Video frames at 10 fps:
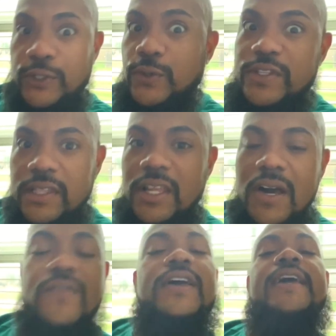using
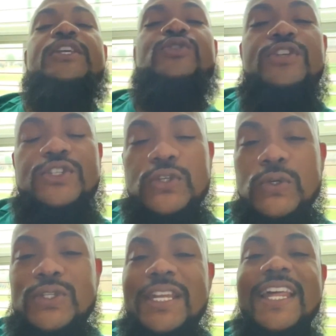love. You're just
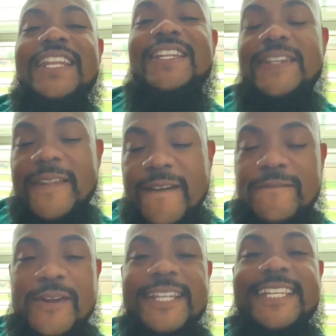using it at a
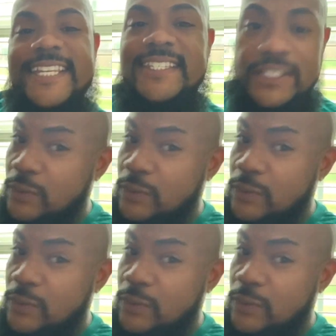different distance.